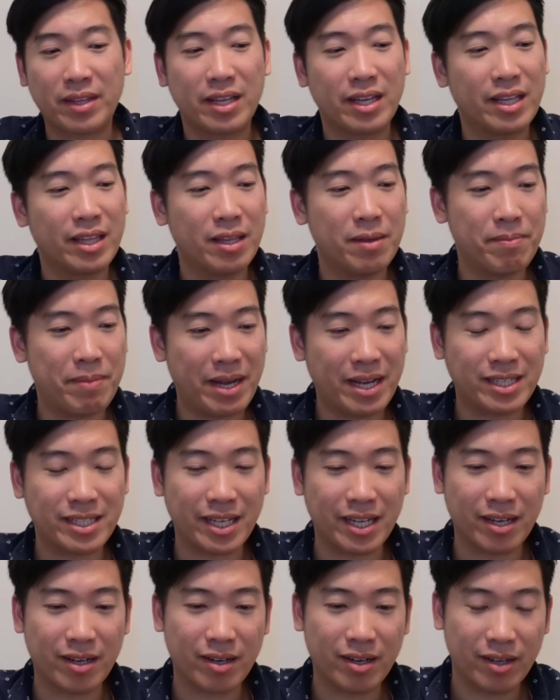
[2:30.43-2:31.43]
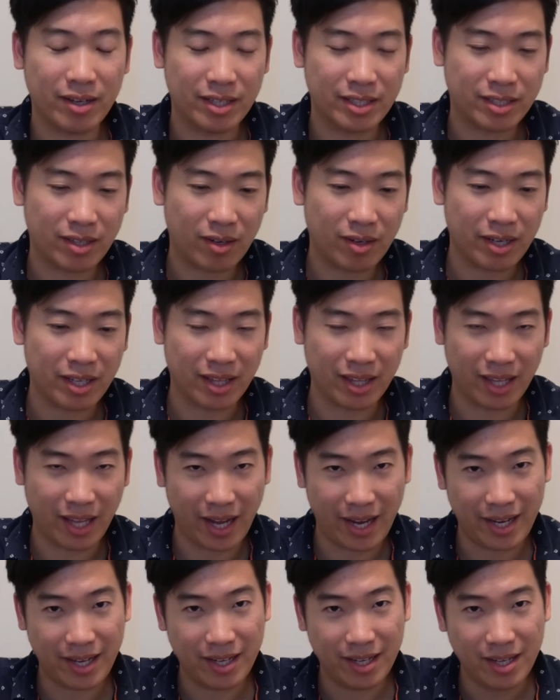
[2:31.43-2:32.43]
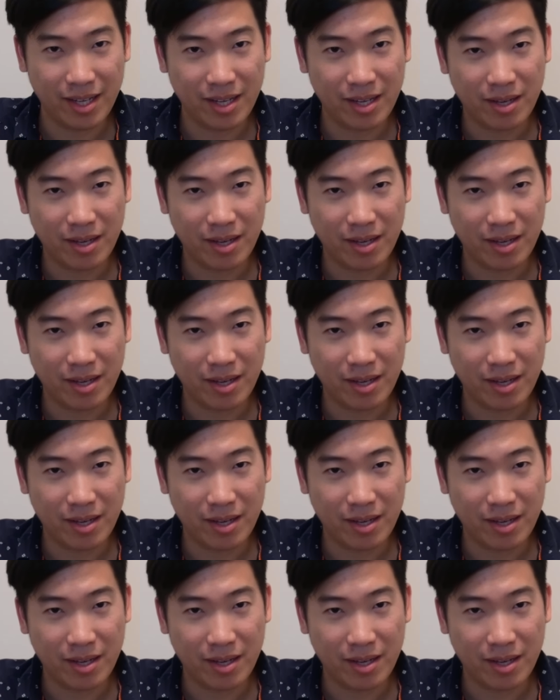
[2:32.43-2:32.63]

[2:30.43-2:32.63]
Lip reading: in the bass area, it's already light,